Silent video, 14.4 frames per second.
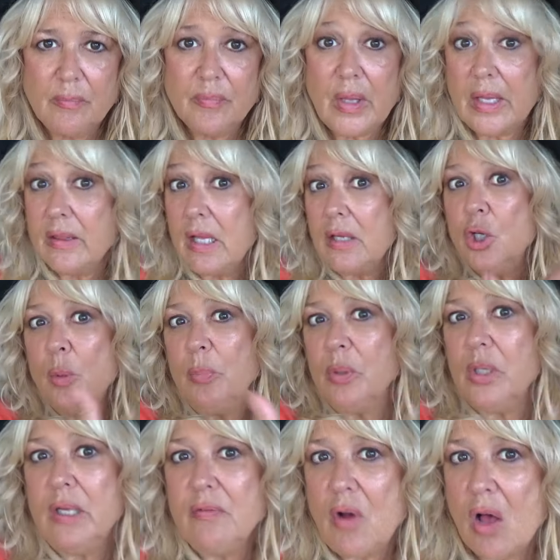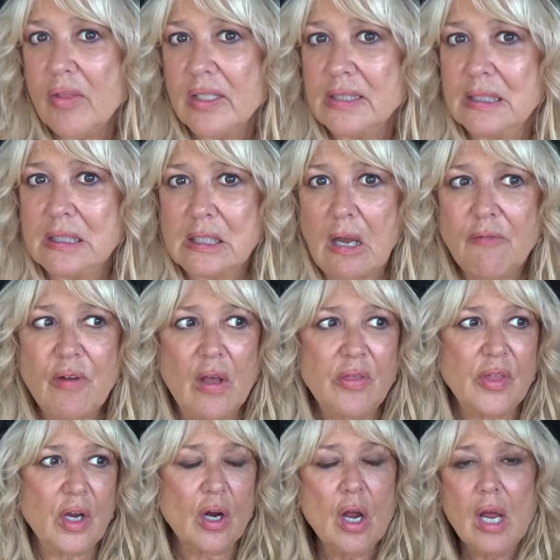And then you believe all this stuff out
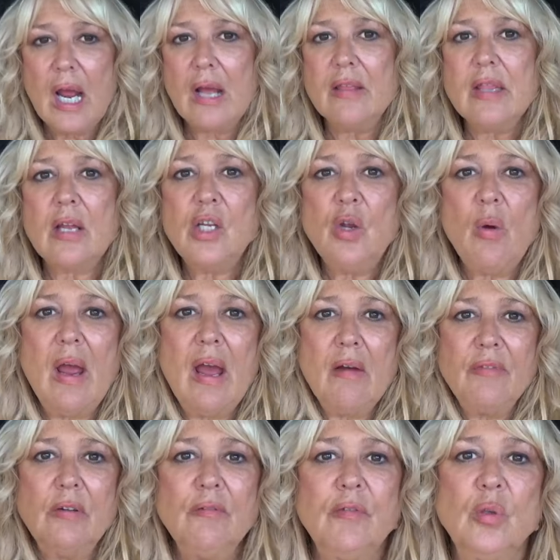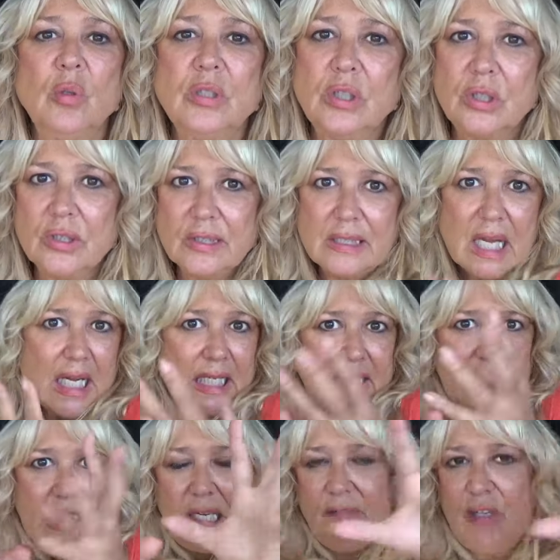there, and then you have influencers
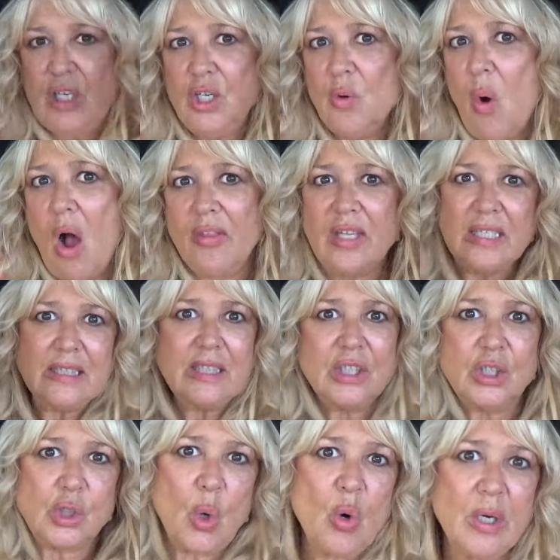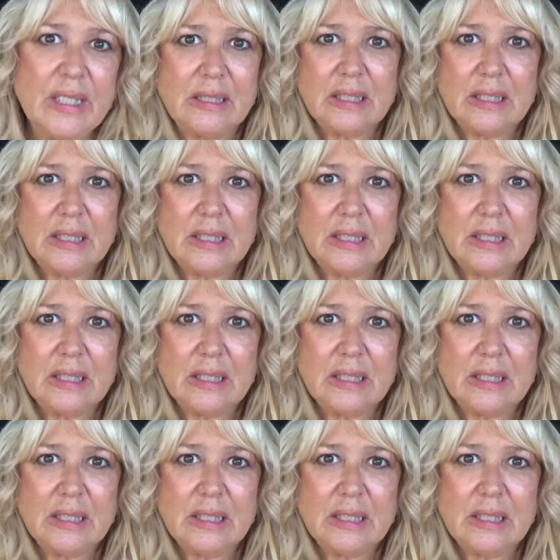giving you all these stories